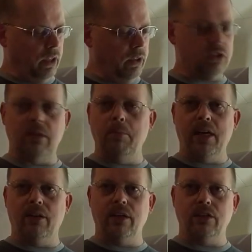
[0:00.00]
used a
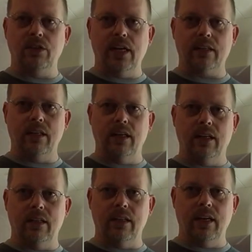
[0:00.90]
meter and checked
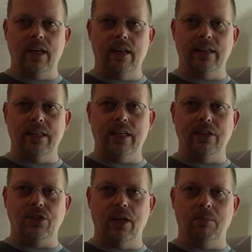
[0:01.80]
the
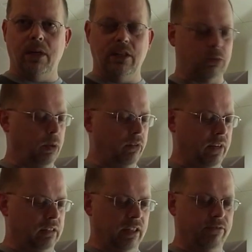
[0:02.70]
LED chip and it's
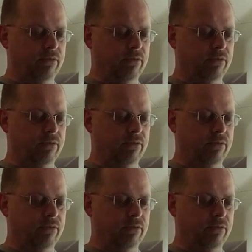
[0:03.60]
perfectly